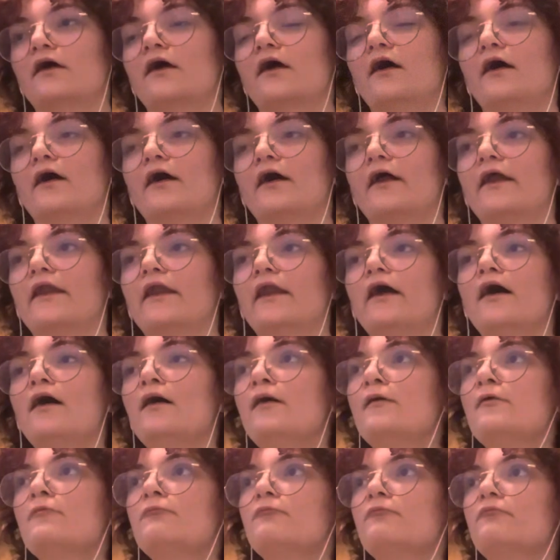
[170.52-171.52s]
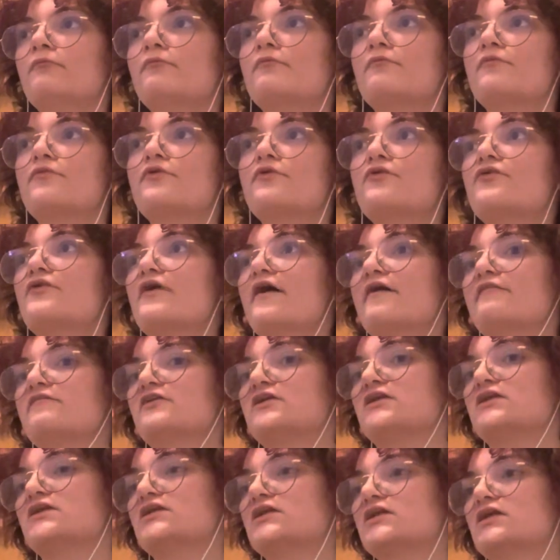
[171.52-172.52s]
And I'm
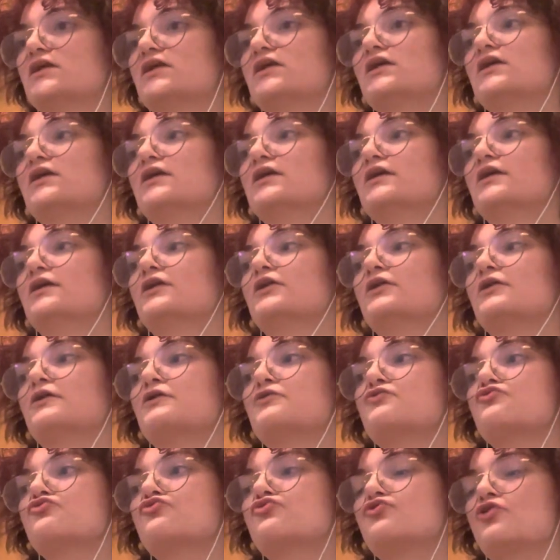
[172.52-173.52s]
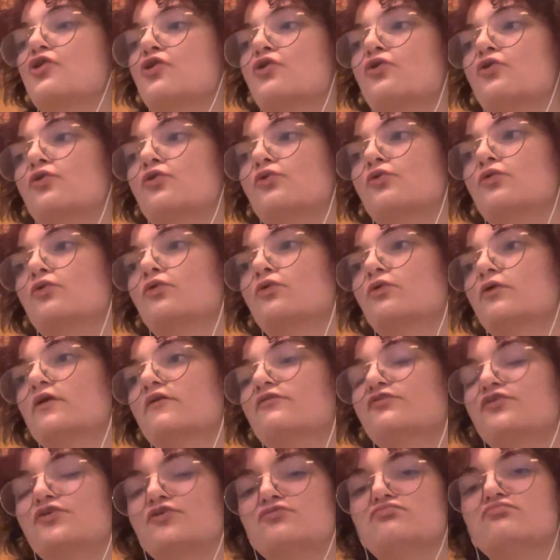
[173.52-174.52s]
17, so
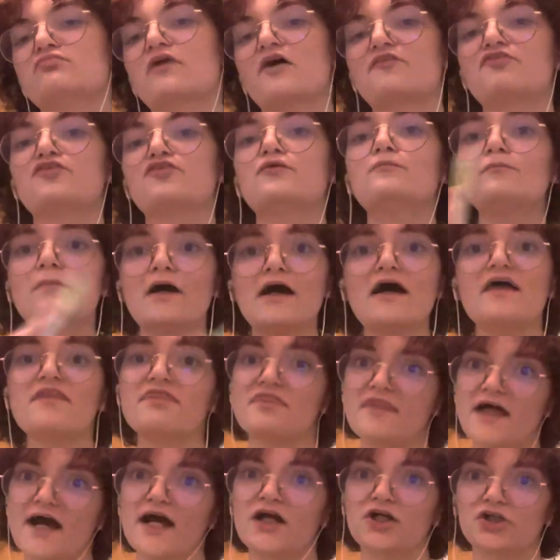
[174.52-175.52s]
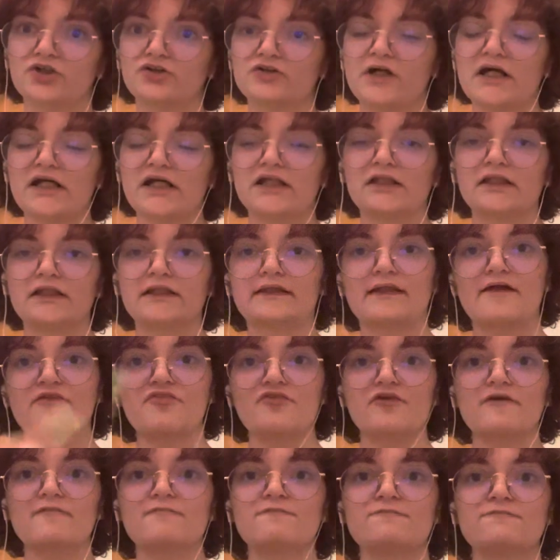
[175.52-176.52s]
if you math that correctly, that's
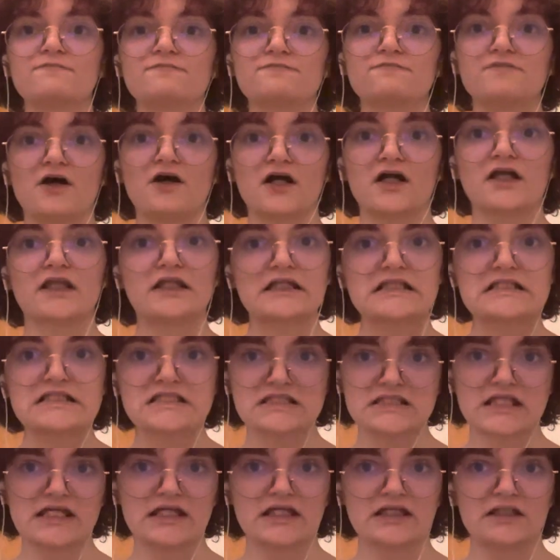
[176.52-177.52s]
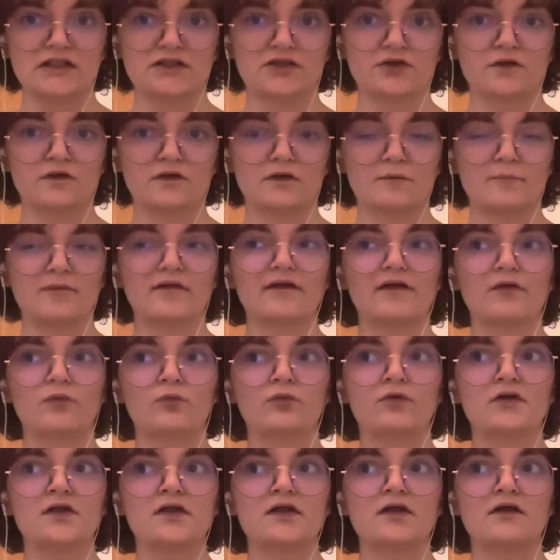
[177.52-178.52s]
like fucking insane. You're gonna be like,
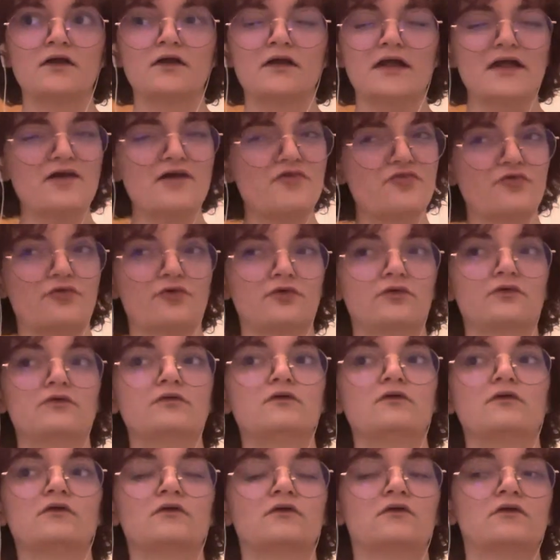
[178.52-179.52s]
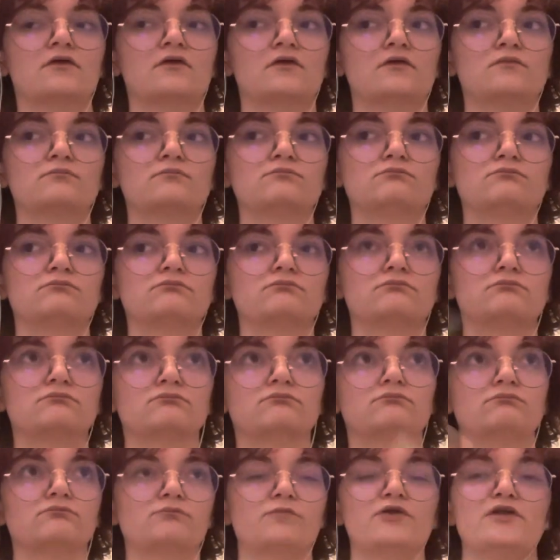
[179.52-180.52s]
Hazel,
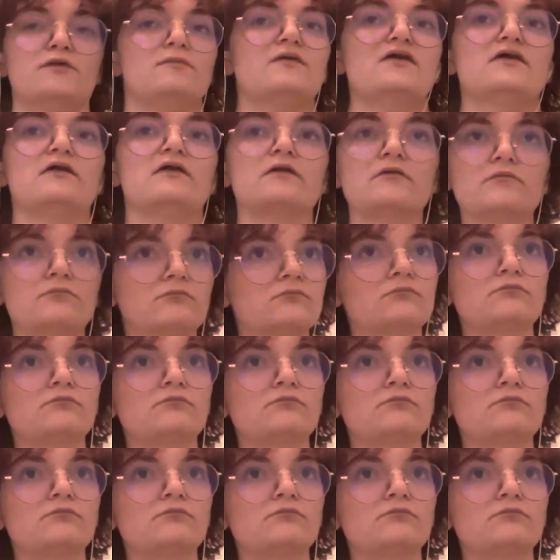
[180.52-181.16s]
what do you mean?